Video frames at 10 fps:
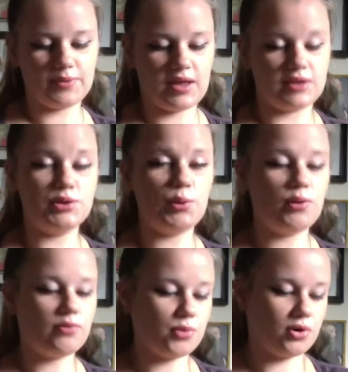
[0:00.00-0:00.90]
and 2 of
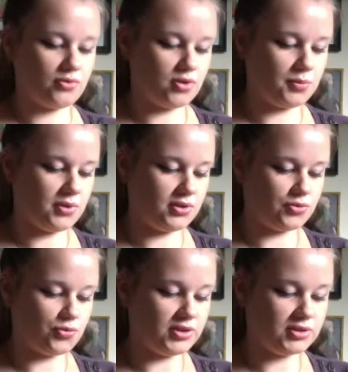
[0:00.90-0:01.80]
them are from the
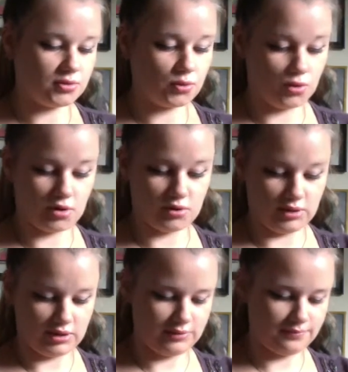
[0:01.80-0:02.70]
Rita Ora line,